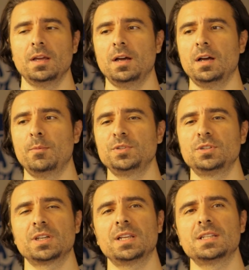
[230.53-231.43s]
Uh, but you
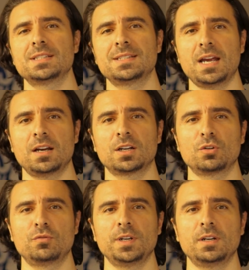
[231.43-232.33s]
look at his entire
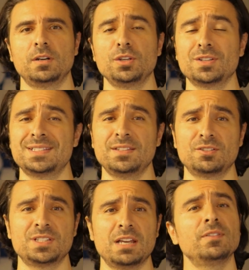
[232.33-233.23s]
career, you can see
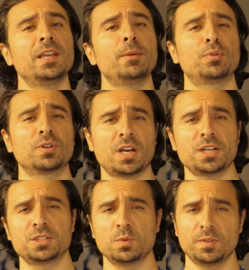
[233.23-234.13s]
there's definitely a
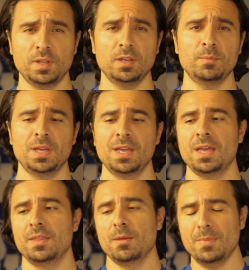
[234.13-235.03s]
progression with him.
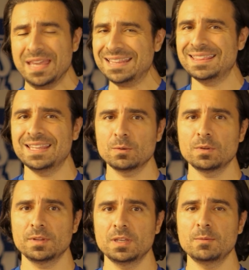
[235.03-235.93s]
The main thing
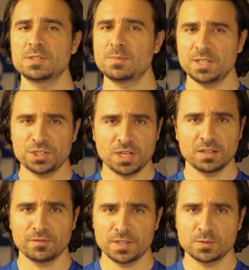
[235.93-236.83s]
with him, as many
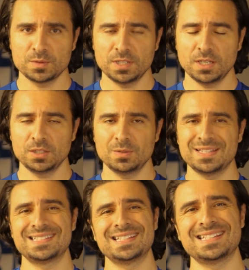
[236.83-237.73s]
Schalke fans will tell you,
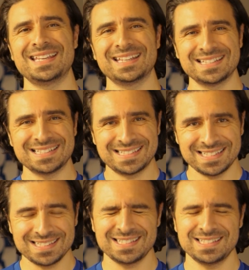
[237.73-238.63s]
is his
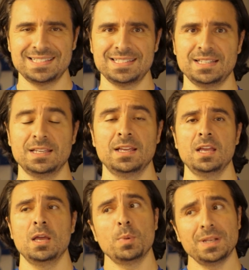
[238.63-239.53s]
inconsistency.
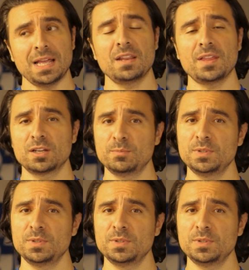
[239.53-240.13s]
But a lot of that could